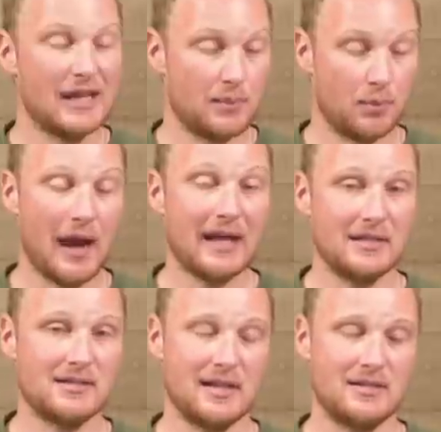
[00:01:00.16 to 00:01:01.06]
The
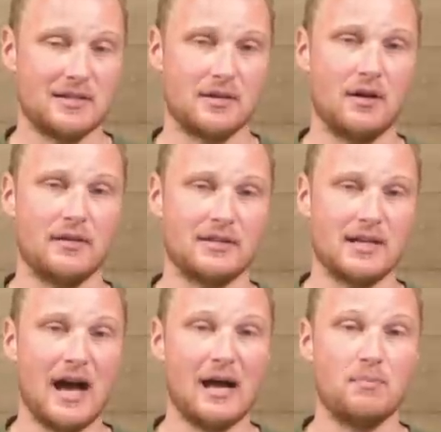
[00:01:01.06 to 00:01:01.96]
bracket stays there all the
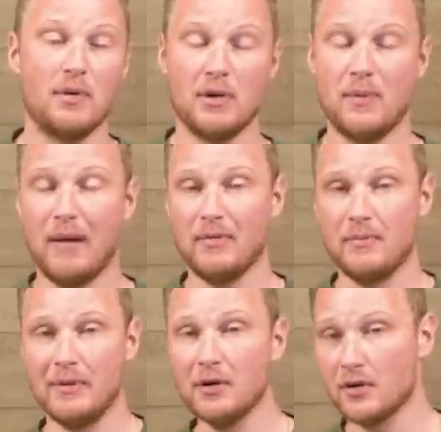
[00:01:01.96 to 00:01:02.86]
time, but you pop
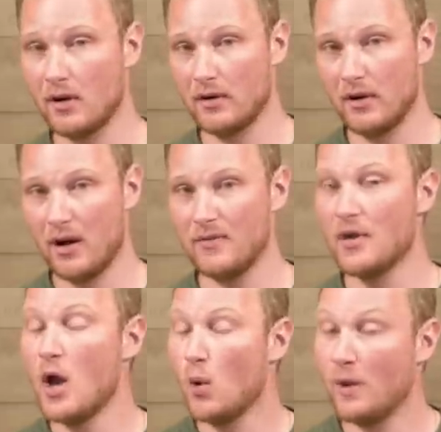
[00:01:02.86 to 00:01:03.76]
the mirror on and off
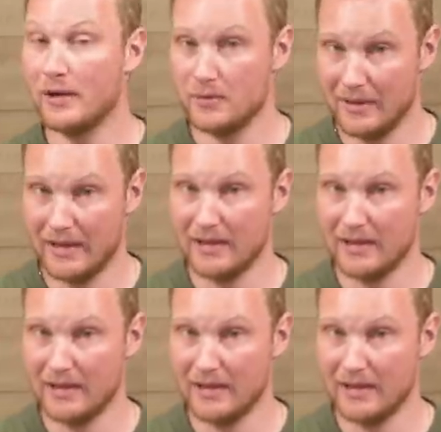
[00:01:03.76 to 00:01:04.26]
when you need